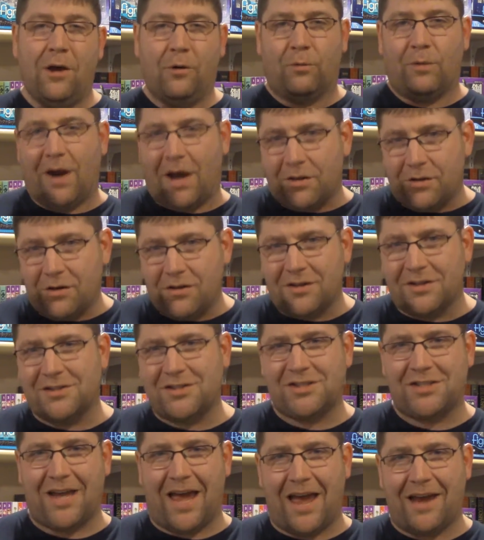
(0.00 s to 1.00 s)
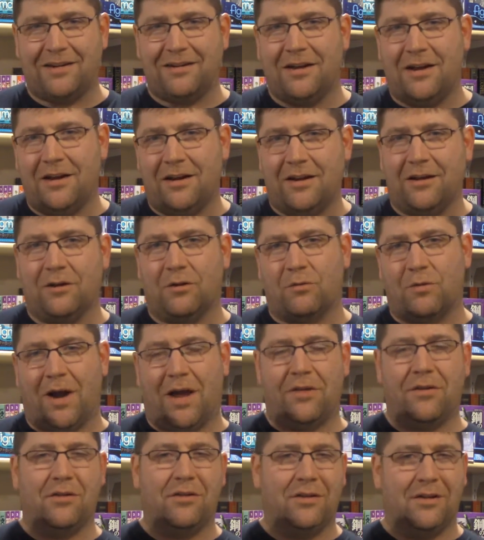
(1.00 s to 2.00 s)
rather than stagnating and
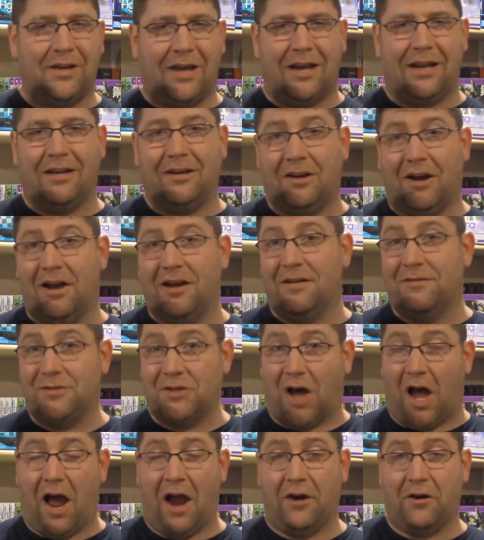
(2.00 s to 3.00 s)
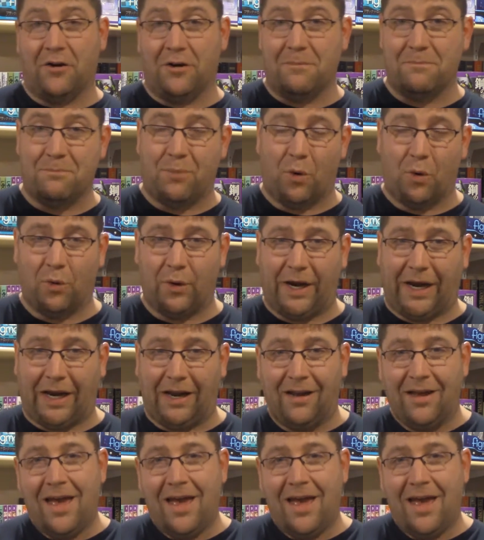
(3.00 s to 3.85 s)
rather than getting kind of tired and boring.